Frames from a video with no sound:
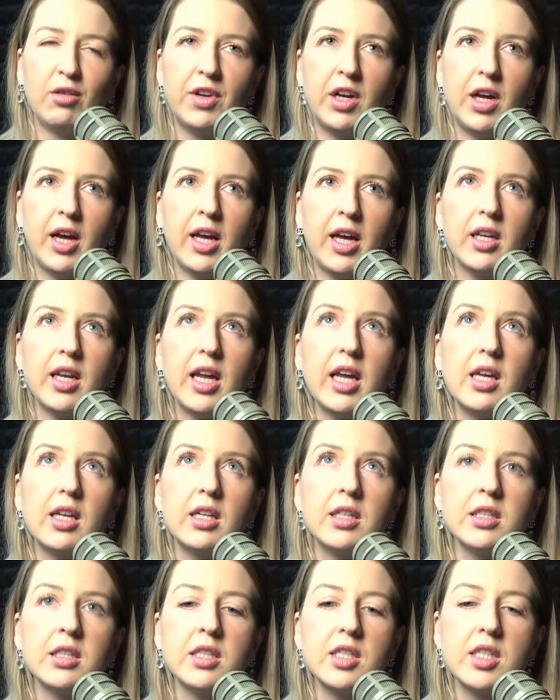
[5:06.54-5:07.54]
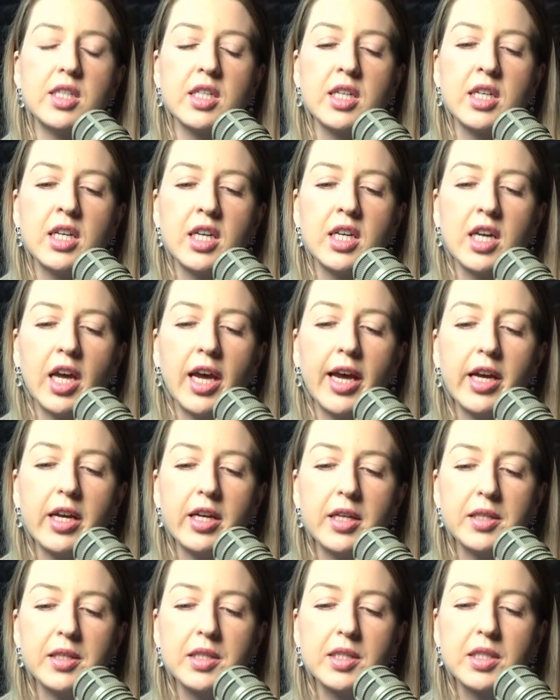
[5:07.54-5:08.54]
overnight. And
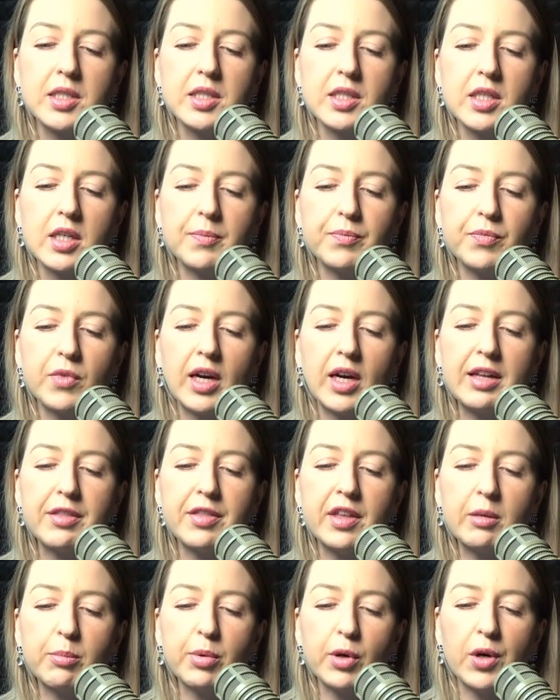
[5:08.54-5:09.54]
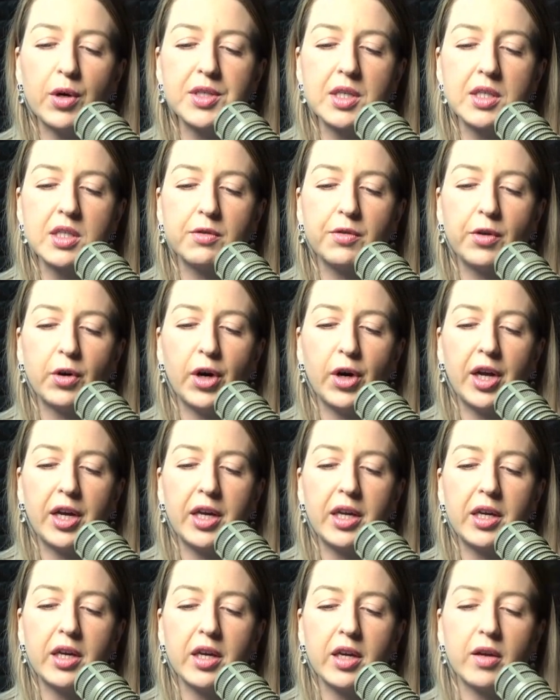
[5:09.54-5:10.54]
it's, I think, because it's a
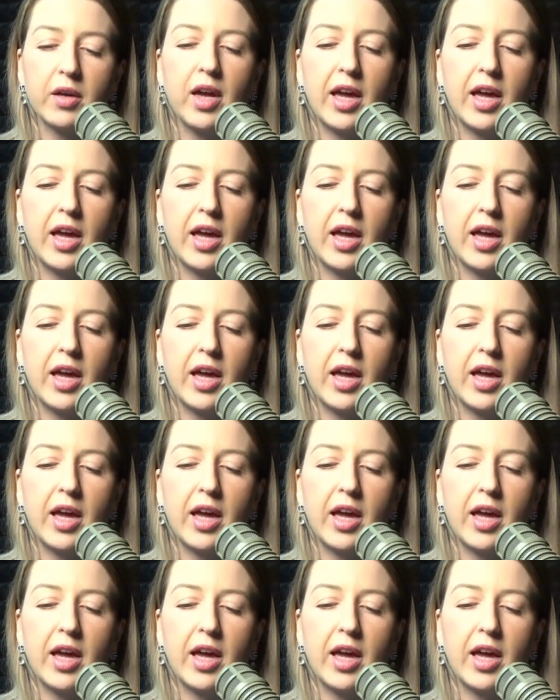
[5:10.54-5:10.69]
very